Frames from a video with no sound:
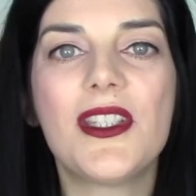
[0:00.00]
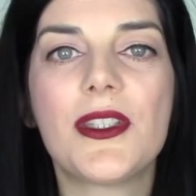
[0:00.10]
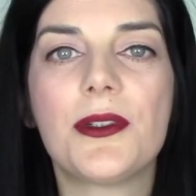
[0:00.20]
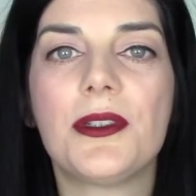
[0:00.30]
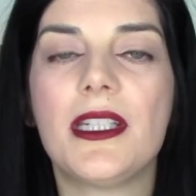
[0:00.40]

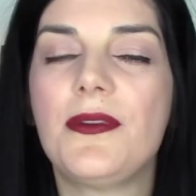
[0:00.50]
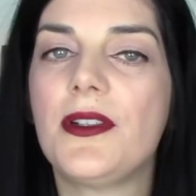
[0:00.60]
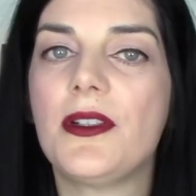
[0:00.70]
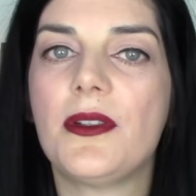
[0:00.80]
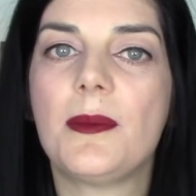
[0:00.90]
So if
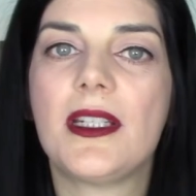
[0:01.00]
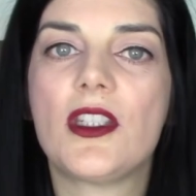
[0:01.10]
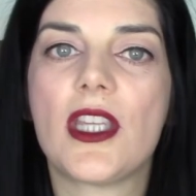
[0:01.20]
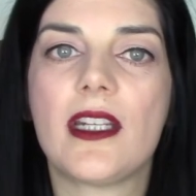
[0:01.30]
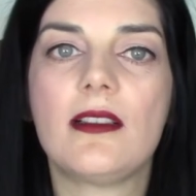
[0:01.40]
you're new to my
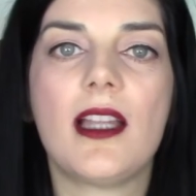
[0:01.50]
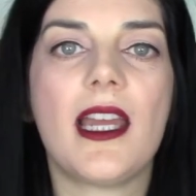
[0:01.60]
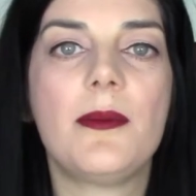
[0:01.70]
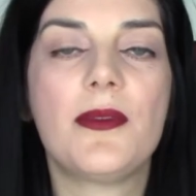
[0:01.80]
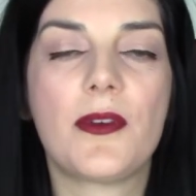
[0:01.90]
channel,
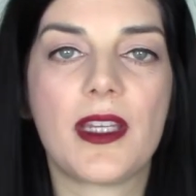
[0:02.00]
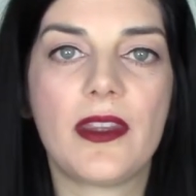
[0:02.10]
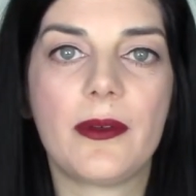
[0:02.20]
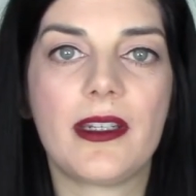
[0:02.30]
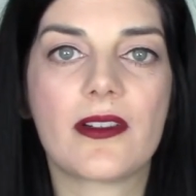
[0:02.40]
I'm
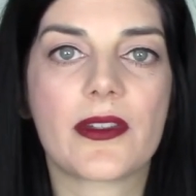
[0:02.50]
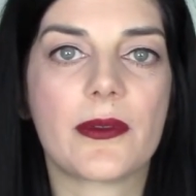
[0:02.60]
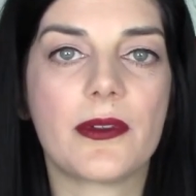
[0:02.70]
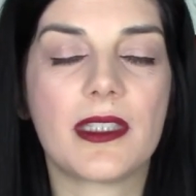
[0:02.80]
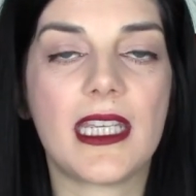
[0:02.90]
43 years
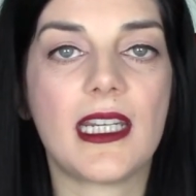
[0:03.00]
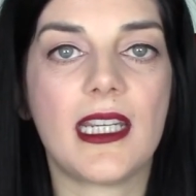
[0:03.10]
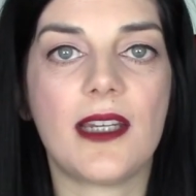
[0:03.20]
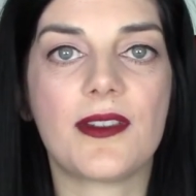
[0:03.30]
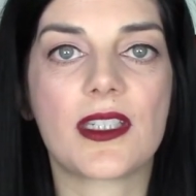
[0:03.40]
old and I
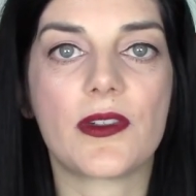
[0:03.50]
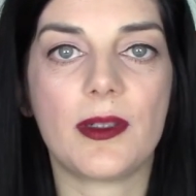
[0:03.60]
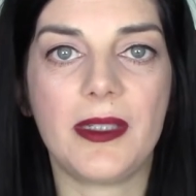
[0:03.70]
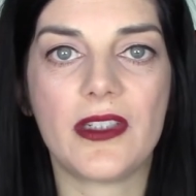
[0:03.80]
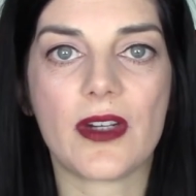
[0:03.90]
have
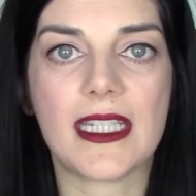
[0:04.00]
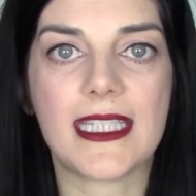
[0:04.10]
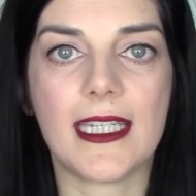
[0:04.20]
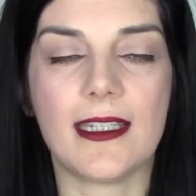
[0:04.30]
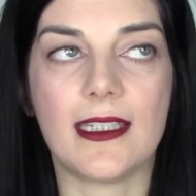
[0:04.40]
extremely dry
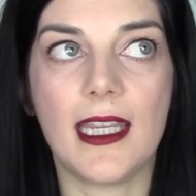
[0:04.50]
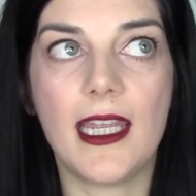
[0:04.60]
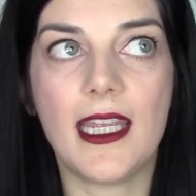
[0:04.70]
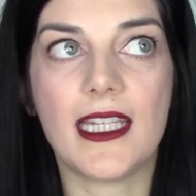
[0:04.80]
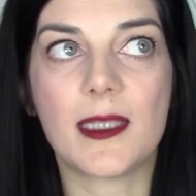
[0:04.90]
skin
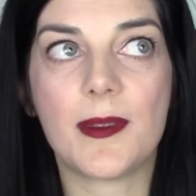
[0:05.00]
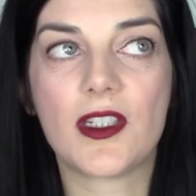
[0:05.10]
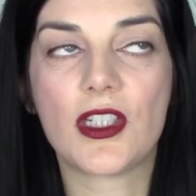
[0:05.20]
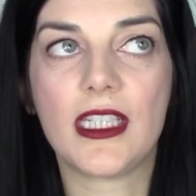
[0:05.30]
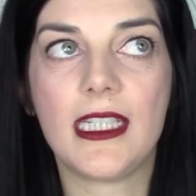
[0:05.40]

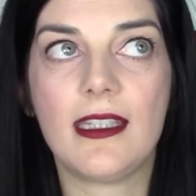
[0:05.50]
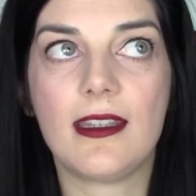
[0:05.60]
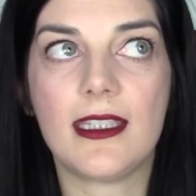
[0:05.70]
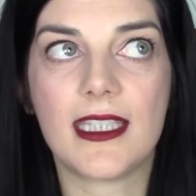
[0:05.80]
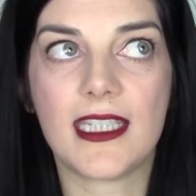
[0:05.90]
especially
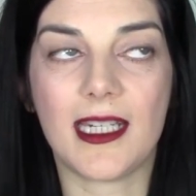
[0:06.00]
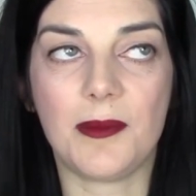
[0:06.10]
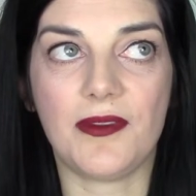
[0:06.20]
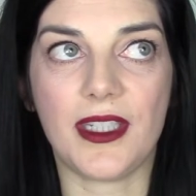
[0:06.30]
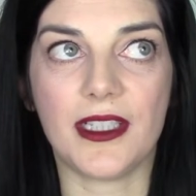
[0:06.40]
this time
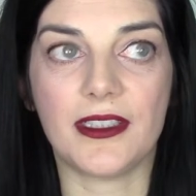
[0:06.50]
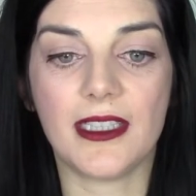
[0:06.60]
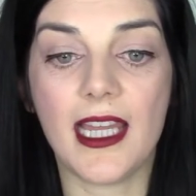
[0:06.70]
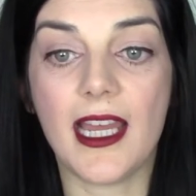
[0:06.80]
of year.